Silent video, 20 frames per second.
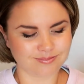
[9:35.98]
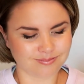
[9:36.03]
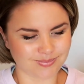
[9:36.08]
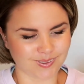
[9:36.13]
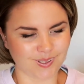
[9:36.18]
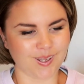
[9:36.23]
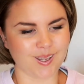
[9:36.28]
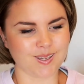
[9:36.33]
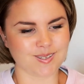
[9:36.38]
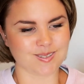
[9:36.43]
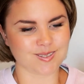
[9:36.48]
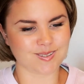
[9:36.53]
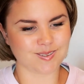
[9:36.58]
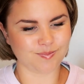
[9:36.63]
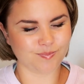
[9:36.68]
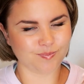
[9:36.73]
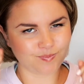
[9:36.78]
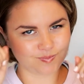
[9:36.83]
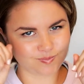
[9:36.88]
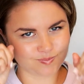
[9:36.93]
yes,
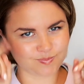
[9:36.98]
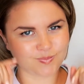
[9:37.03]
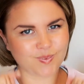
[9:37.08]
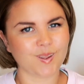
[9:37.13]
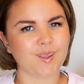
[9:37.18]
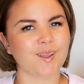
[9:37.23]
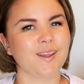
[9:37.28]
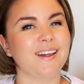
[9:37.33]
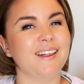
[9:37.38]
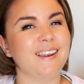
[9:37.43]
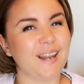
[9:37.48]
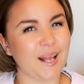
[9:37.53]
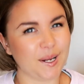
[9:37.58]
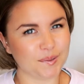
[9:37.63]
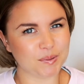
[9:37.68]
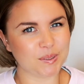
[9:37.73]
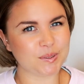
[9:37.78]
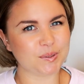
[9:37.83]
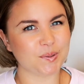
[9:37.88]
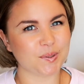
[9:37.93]
now
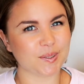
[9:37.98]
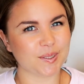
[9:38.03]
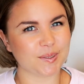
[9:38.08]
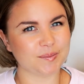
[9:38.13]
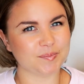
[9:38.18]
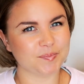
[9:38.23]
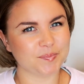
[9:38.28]
we're talking.